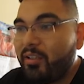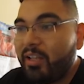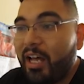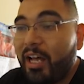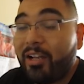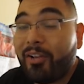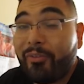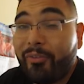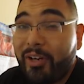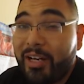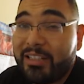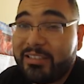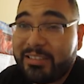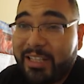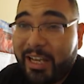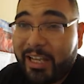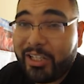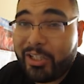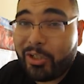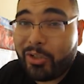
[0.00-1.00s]
As far as
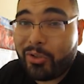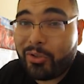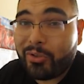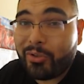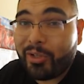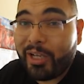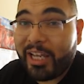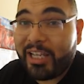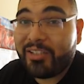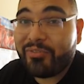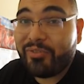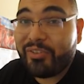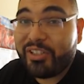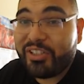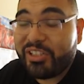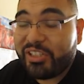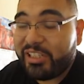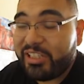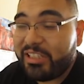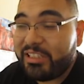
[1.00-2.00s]
I know,
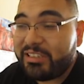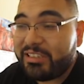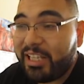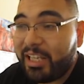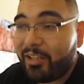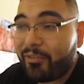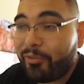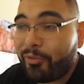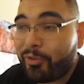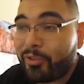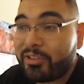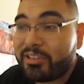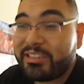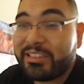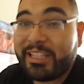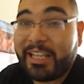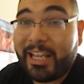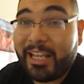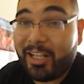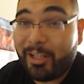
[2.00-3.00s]
SVG stands for
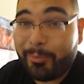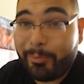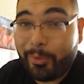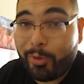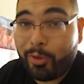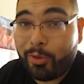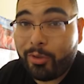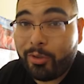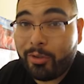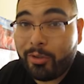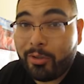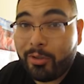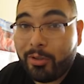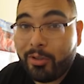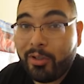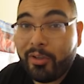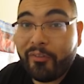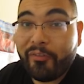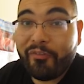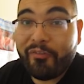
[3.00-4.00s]
Scalable
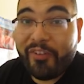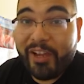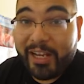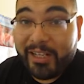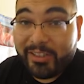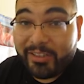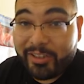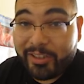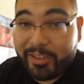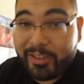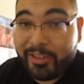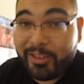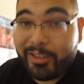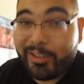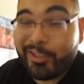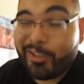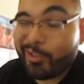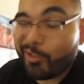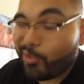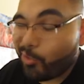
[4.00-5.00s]
Vector
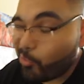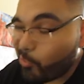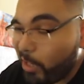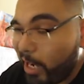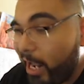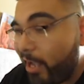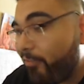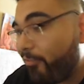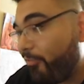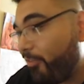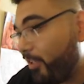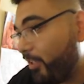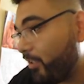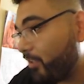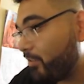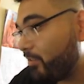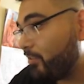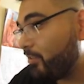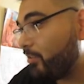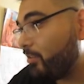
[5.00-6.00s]

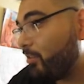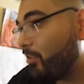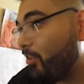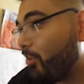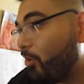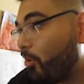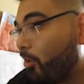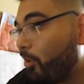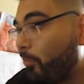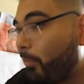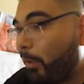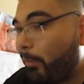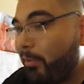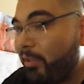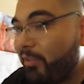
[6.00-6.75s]
Graphics. Or it might